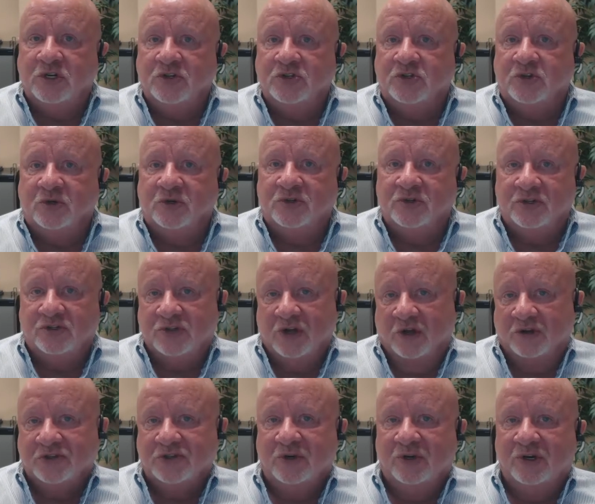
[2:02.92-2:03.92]
insurance, there's
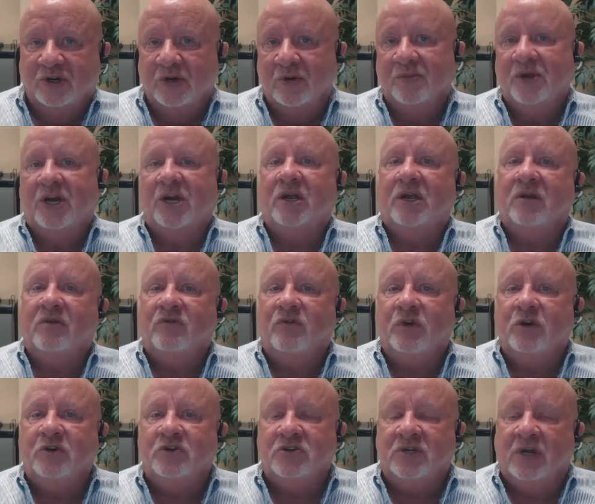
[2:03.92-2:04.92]
also a little bit of
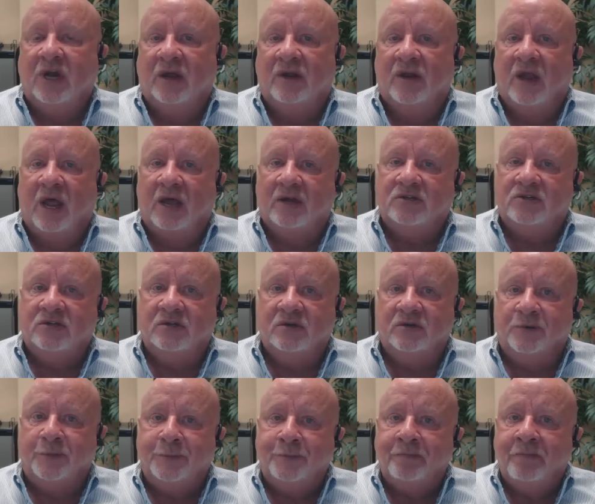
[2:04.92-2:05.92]
confusion on that
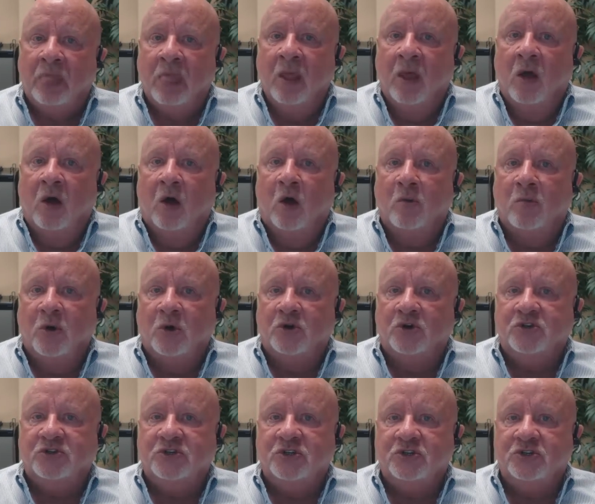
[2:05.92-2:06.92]
too.
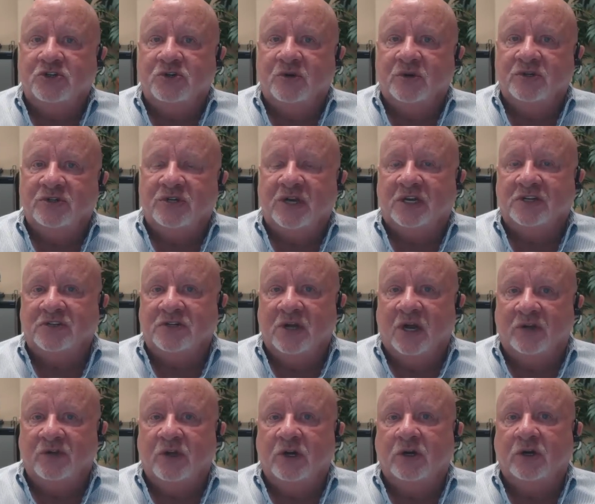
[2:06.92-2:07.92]
Homeowners insurance has
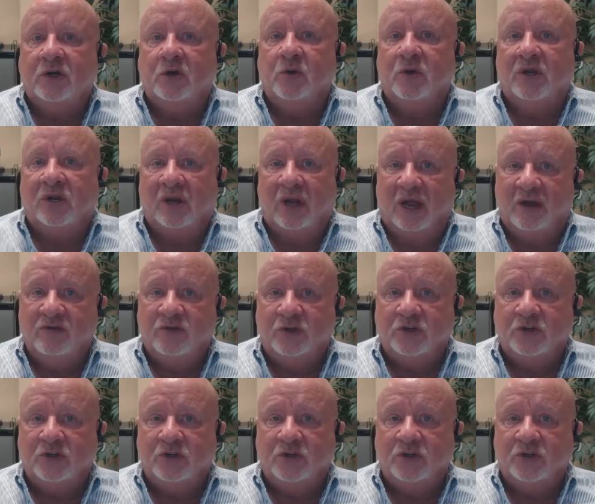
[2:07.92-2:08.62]
nothing to do with life